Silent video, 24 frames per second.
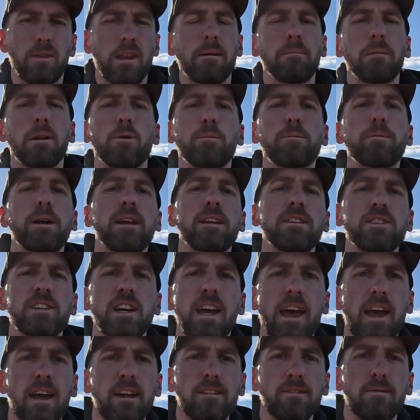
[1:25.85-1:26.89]
Them little pin
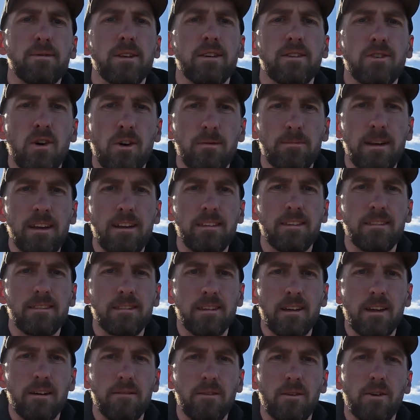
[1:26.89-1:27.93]
jags for the Tommies and
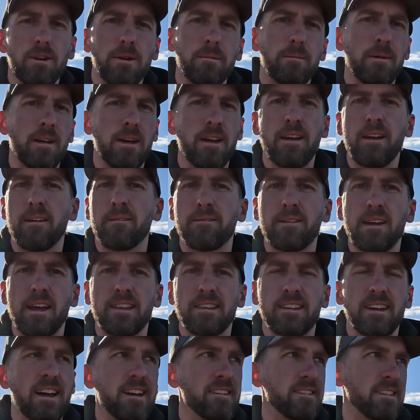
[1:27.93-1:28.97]
stuff on them,
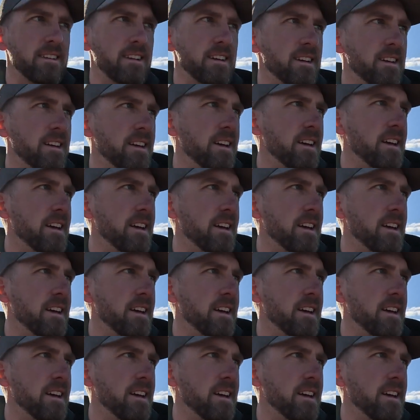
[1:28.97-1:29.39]
fantastic.